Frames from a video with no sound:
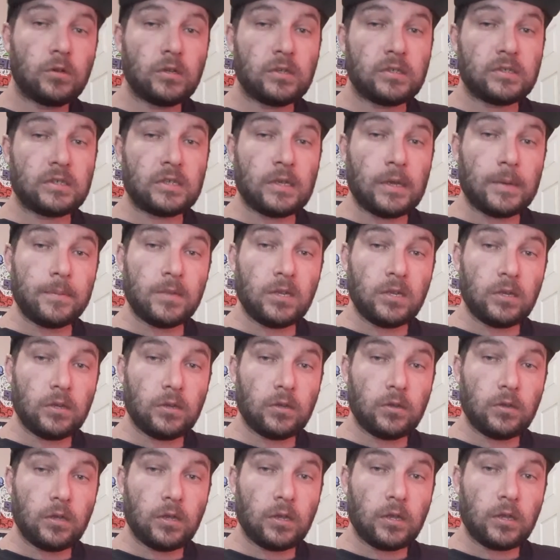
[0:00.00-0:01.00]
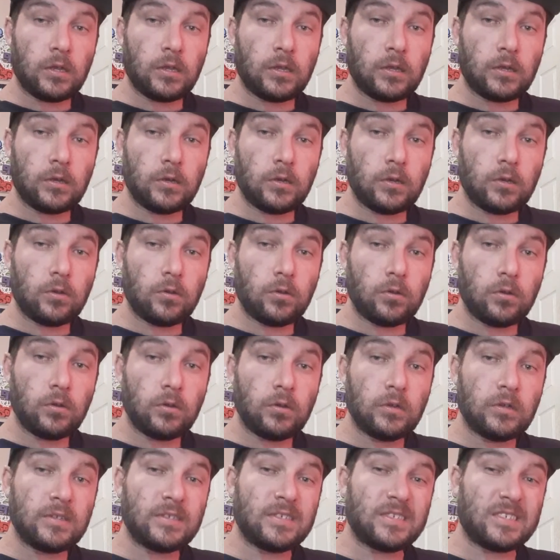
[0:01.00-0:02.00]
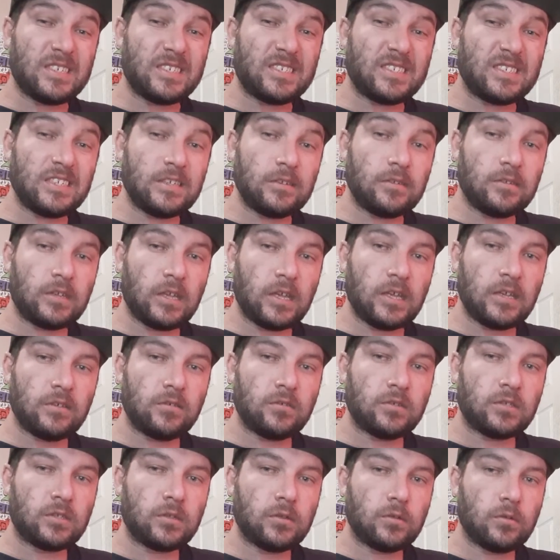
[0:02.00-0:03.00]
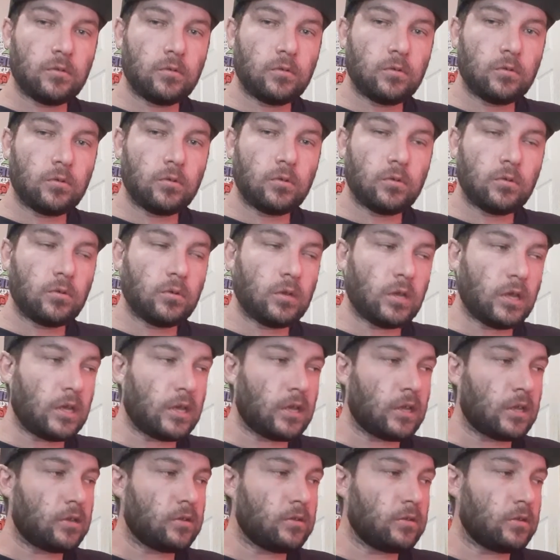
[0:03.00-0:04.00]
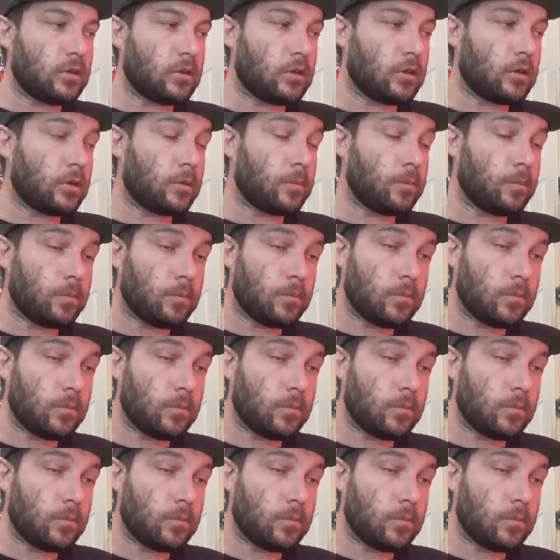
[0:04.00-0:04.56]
it's coming And 16 days, and uh,